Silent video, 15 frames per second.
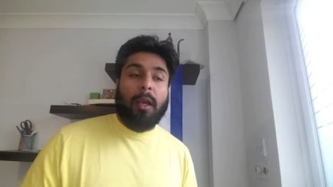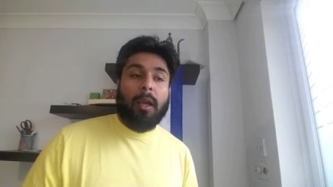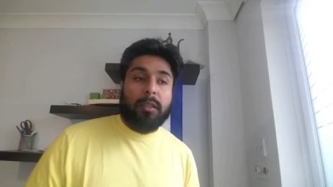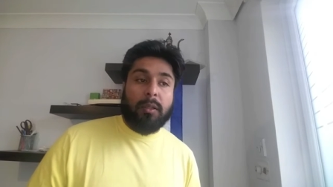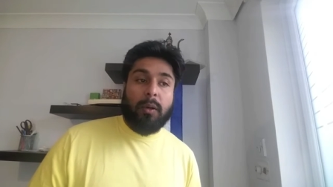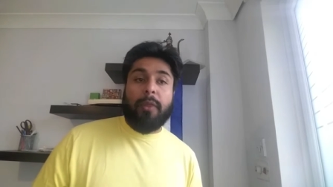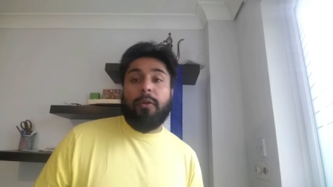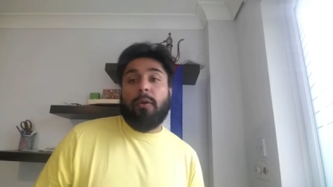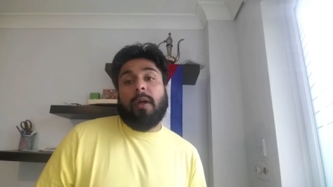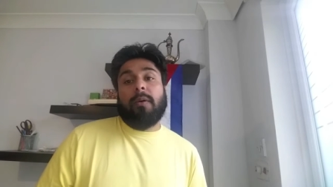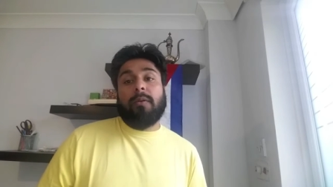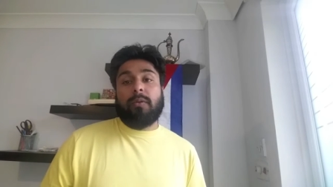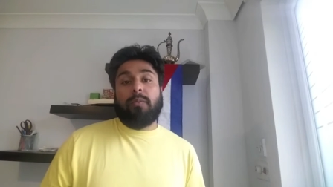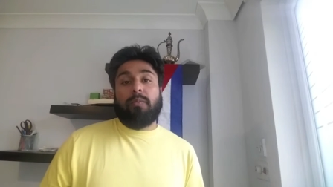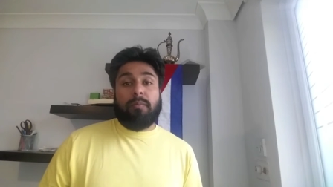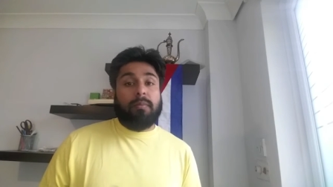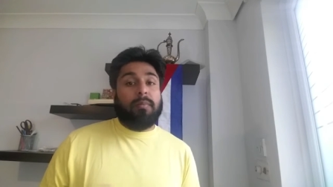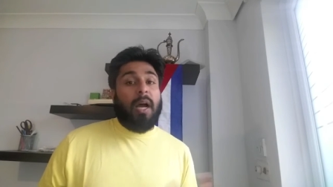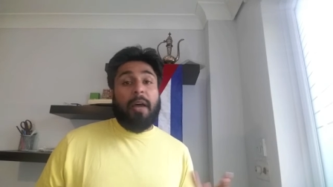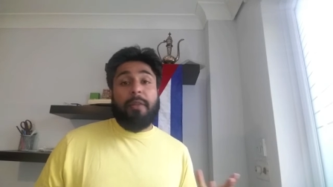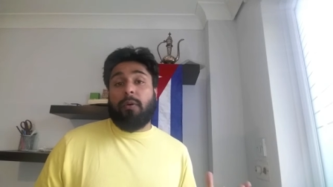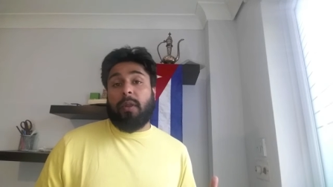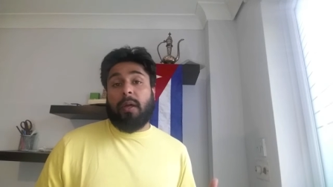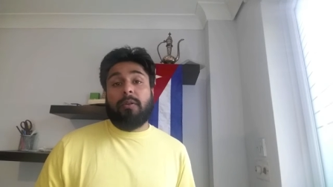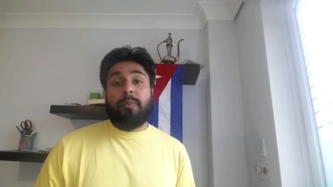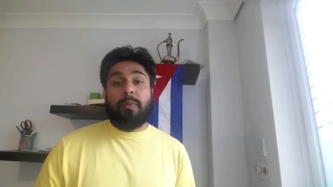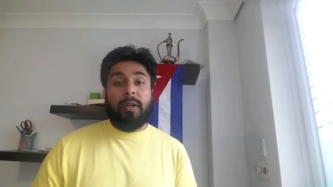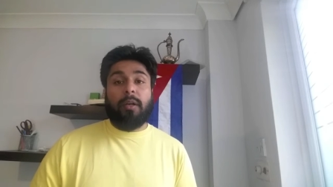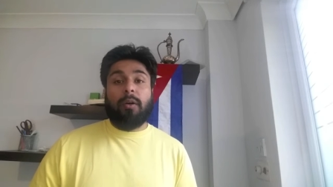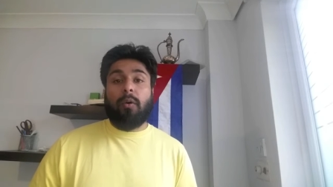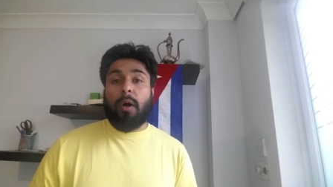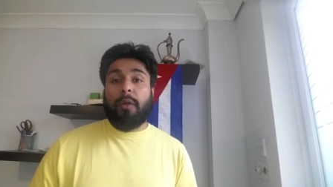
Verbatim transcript: So I thought that was I thought that was pretty cool.